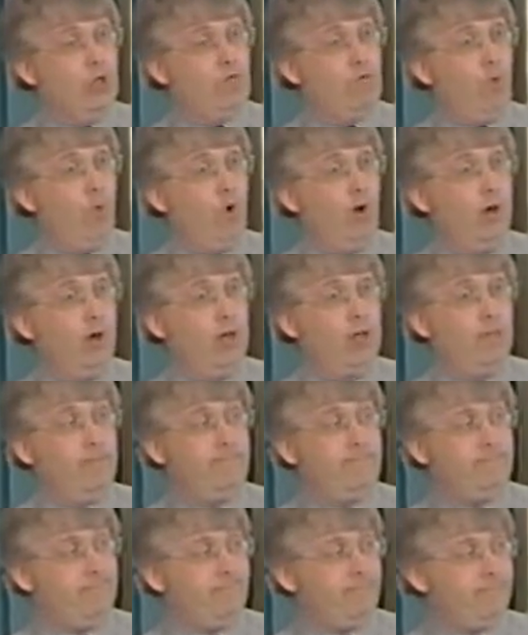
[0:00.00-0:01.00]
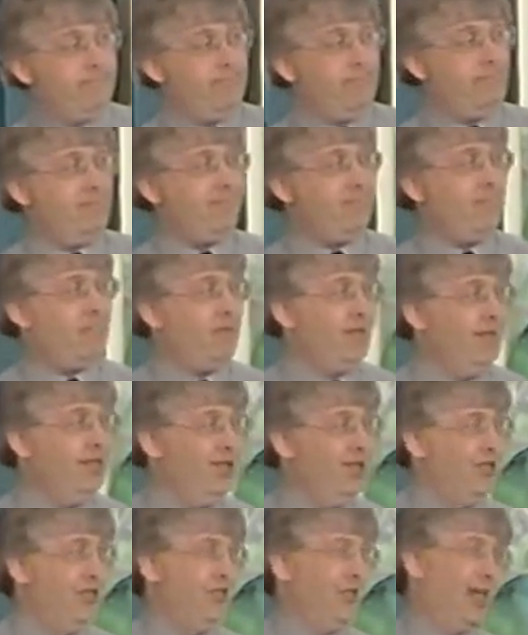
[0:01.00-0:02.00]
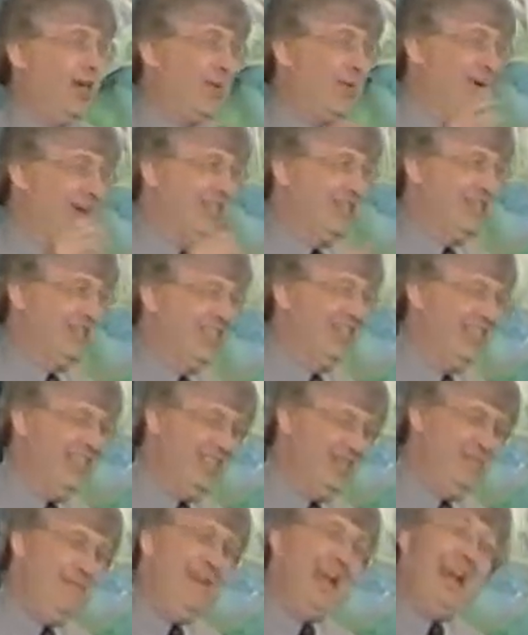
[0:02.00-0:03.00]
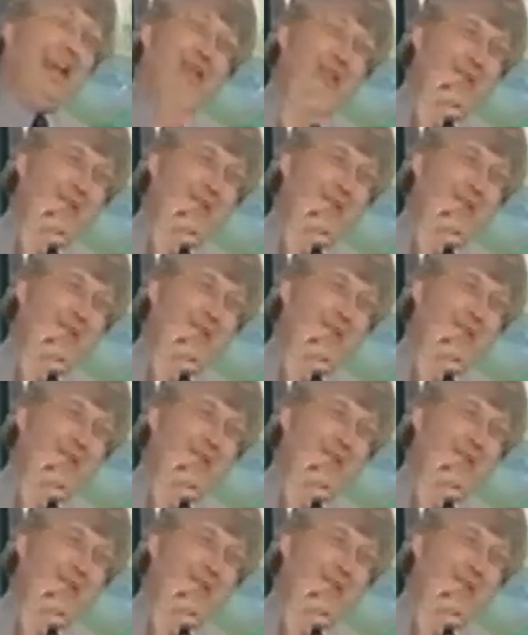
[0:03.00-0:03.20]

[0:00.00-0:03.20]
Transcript: of work. Trick question. You should be getting